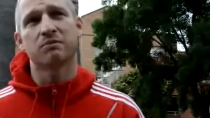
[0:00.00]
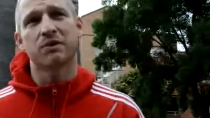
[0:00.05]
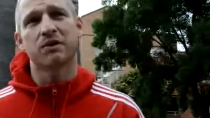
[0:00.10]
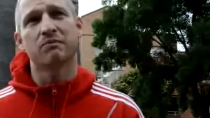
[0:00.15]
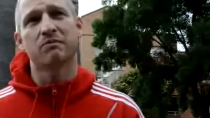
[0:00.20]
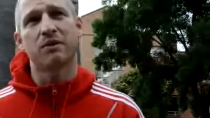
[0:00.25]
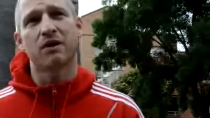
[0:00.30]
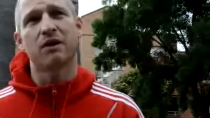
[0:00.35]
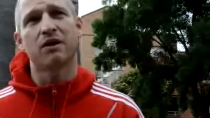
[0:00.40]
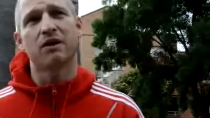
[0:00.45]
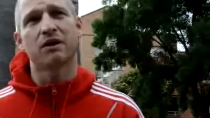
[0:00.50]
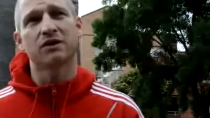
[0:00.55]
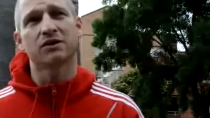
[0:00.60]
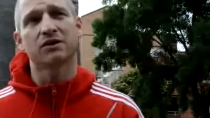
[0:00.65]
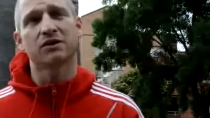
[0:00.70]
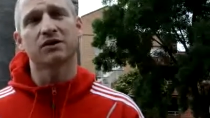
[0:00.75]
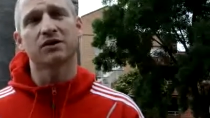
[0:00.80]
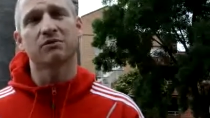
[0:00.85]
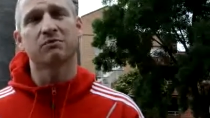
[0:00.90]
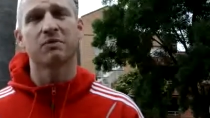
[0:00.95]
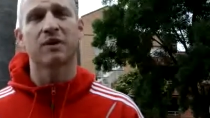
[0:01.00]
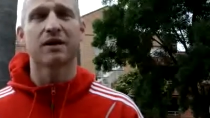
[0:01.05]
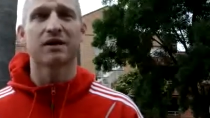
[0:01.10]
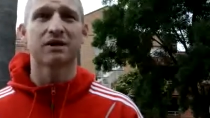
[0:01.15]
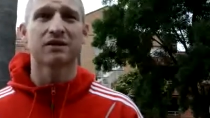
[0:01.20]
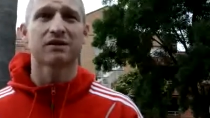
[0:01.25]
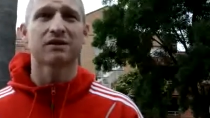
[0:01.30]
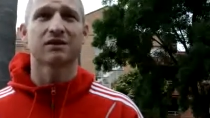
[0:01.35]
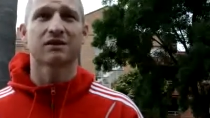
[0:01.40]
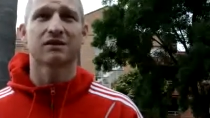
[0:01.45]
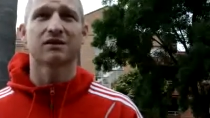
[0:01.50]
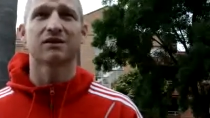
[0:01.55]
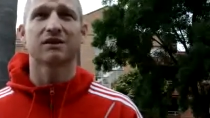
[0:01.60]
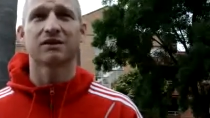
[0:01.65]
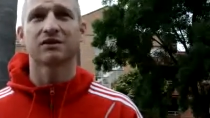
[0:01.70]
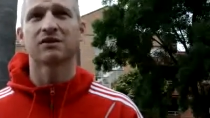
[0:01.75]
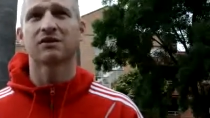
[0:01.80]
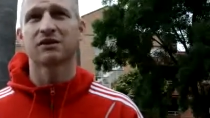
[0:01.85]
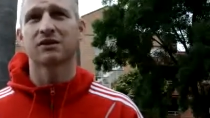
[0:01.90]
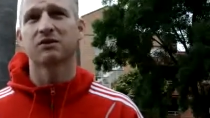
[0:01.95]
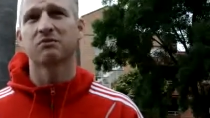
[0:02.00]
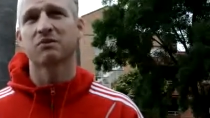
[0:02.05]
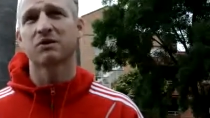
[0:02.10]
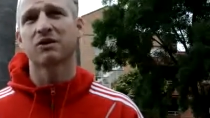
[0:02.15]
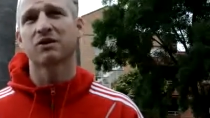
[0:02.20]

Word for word: the path space is going yeah. to be